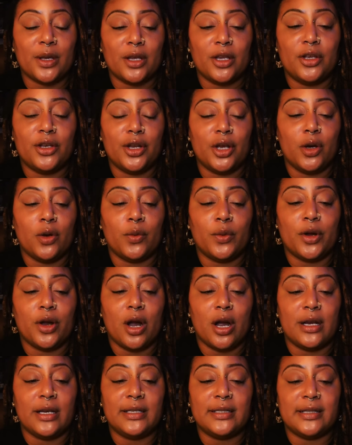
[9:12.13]
You know,
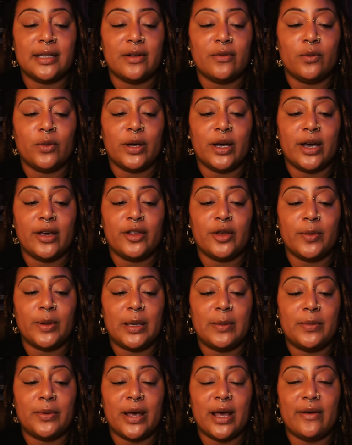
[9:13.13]
regardless of what other
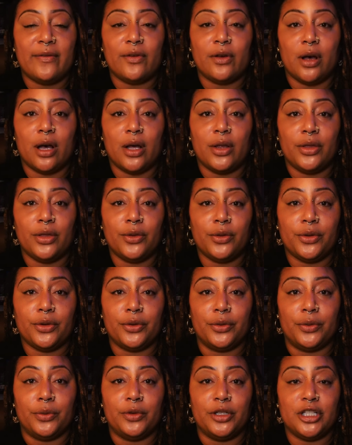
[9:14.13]
people have gone
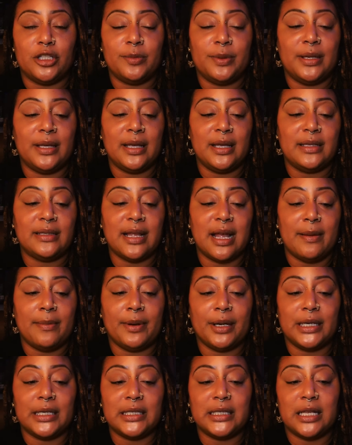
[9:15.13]
through, just because that
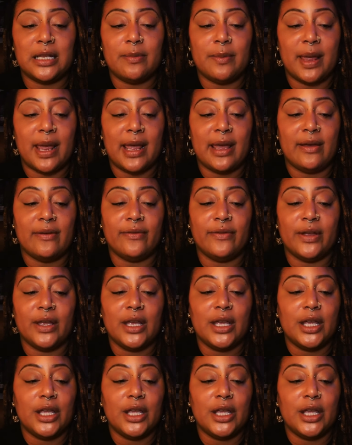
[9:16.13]
person may have,